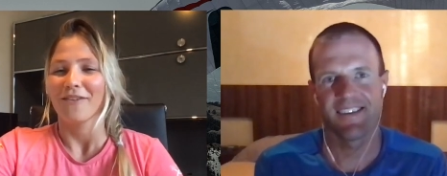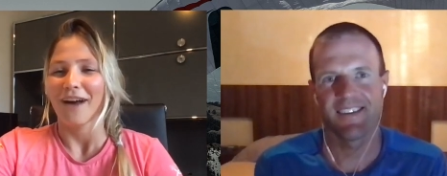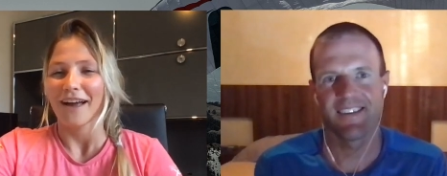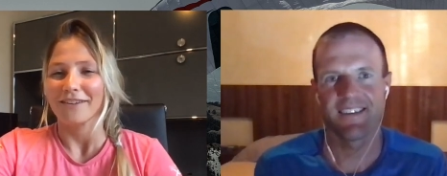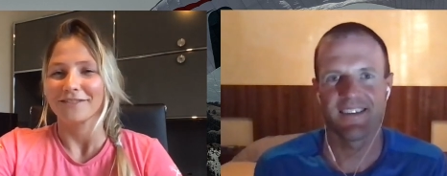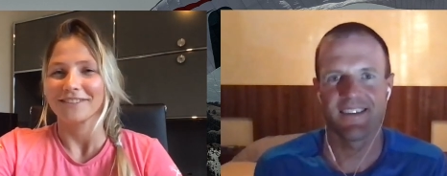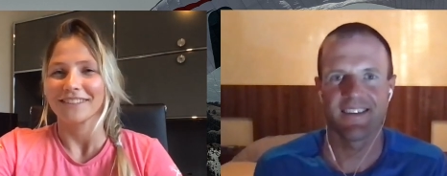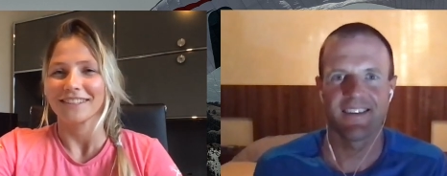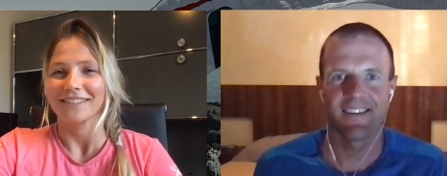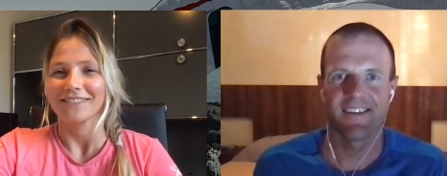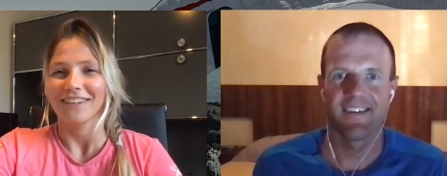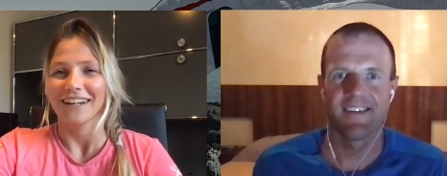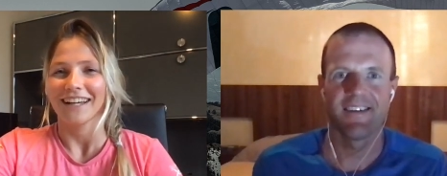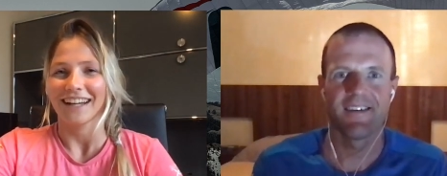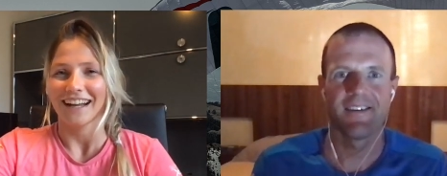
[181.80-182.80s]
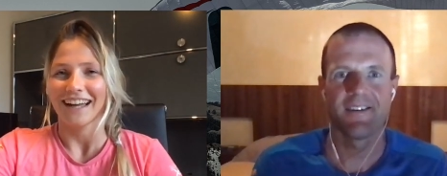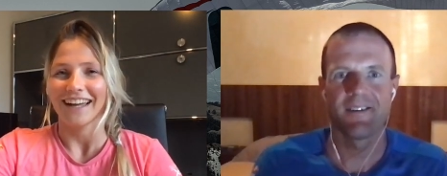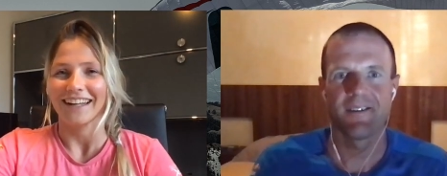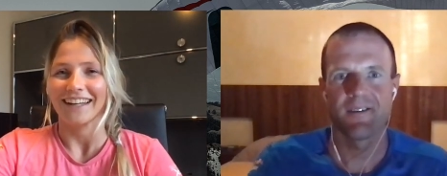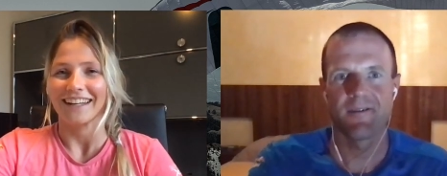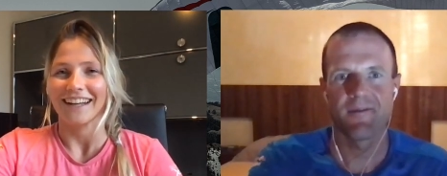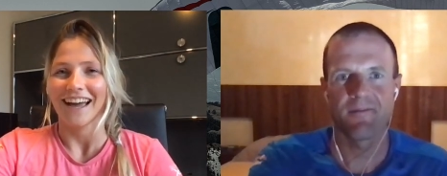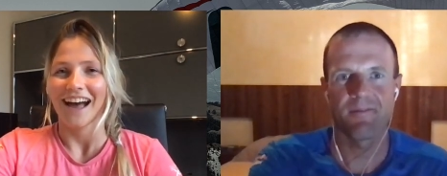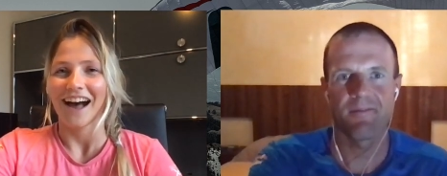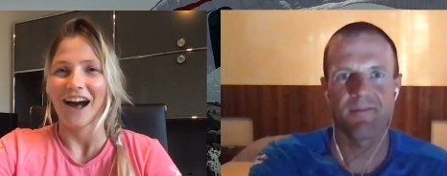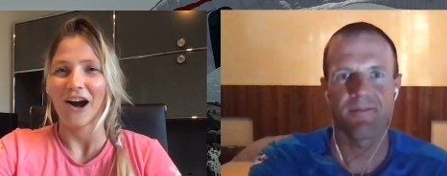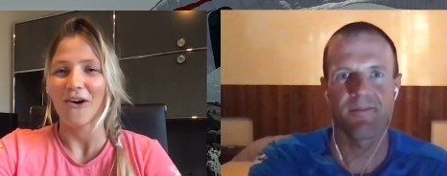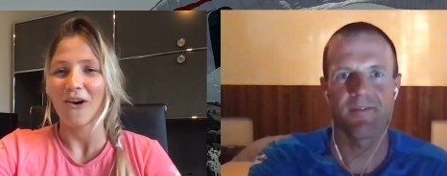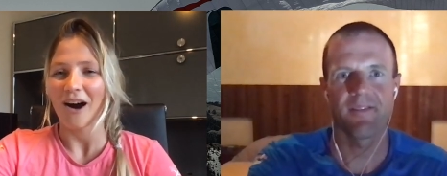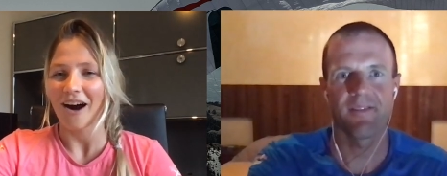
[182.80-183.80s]
Speaker 1: arrived in Wagrain.
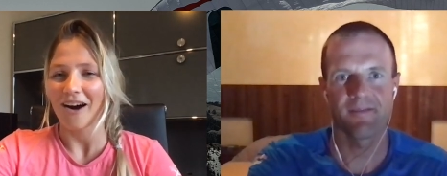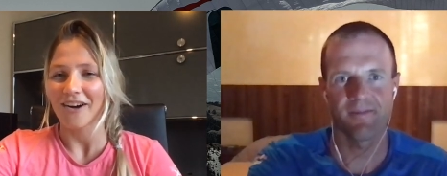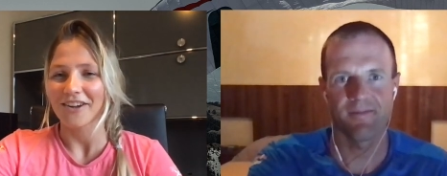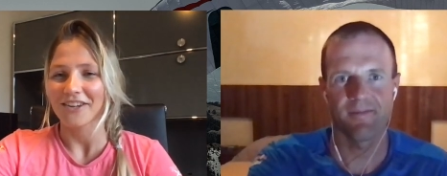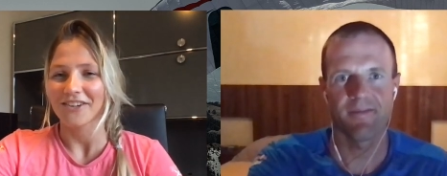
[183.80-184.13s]
How are